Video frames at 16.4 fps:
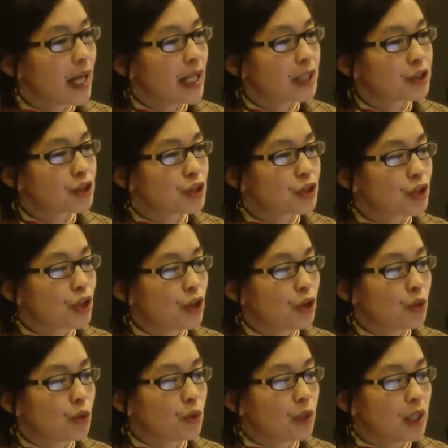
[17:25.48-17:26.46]
And
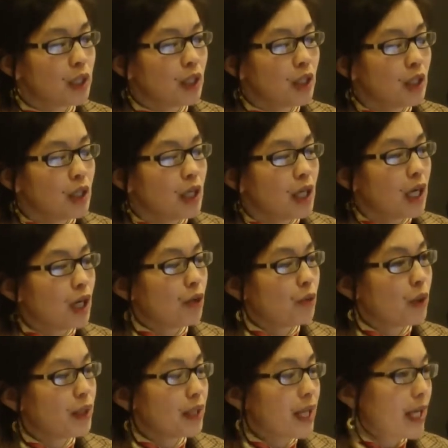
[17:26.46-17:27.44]
so
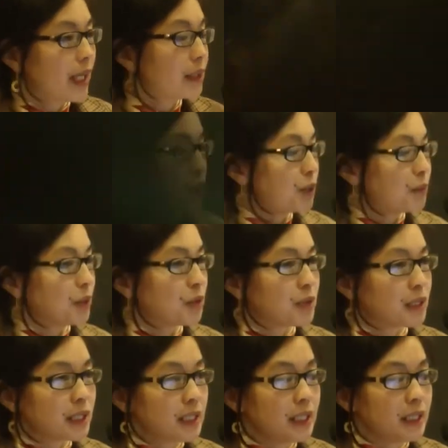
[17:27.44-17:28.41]
when that agreement
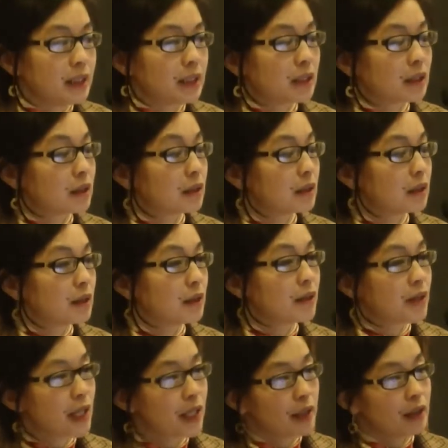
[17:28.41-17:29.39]
was inked,
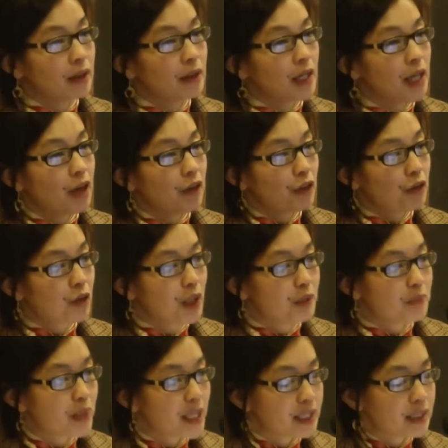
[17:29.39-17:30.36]
then
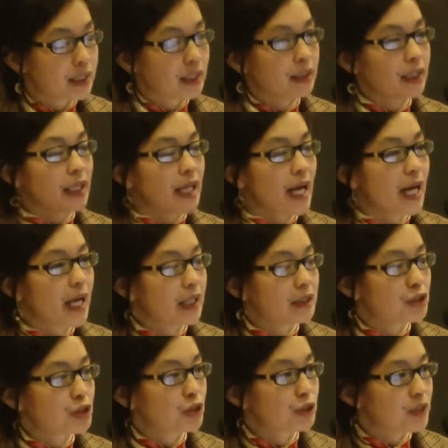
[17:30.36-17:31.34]
everyone basically
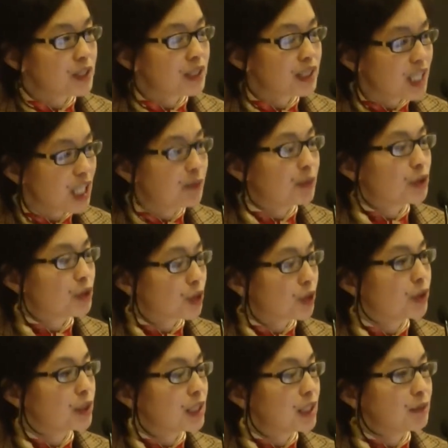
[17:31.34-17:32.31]
had sort of a stable
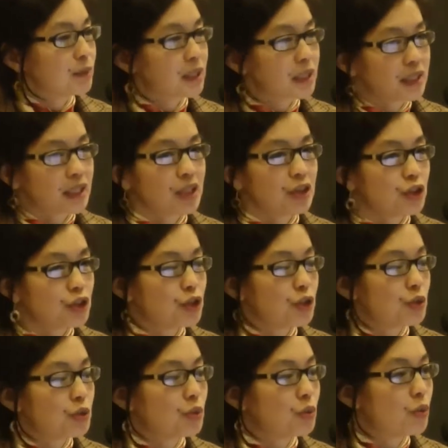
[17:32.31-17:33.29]
currency because they
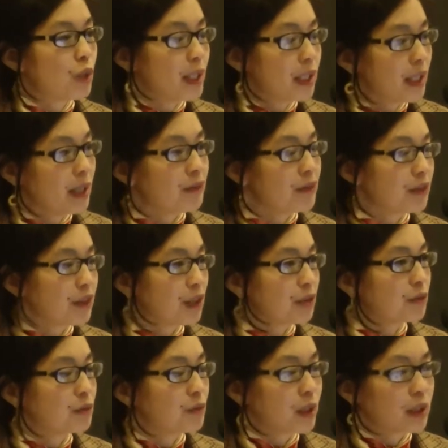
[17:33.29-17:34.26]
knew what
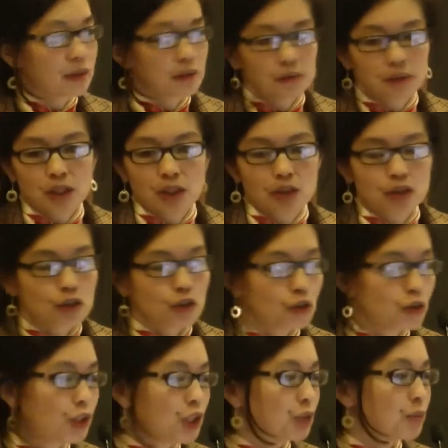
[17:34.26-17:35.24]

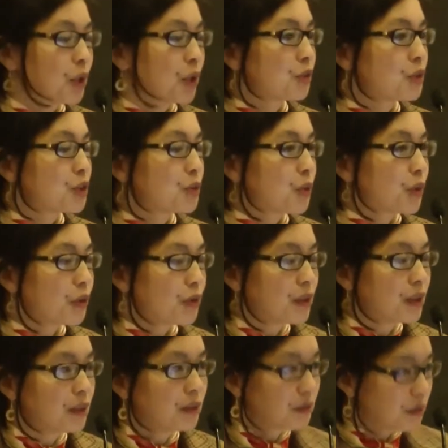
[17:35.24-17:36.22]
Deutschmark was worth
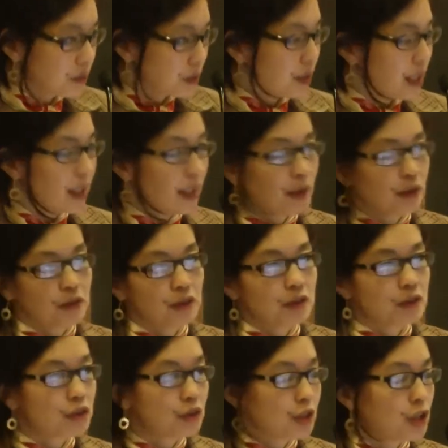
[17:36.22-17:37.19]
and
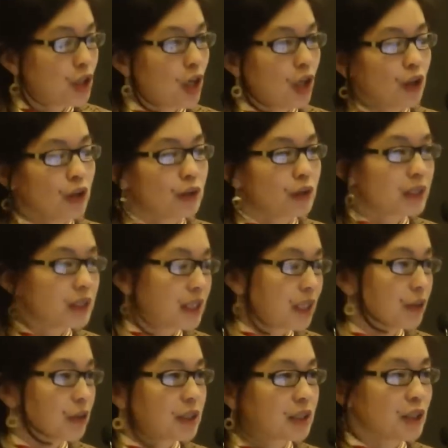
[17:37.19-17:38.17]
to the dollar, et
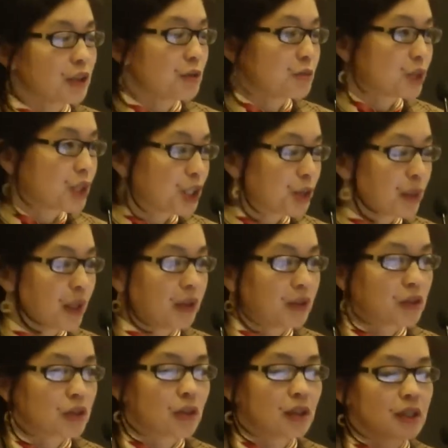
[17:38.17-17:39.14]
cetera, and British
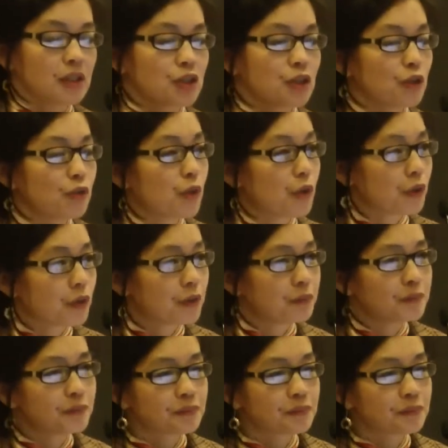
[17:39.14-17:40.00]
pound and so forth.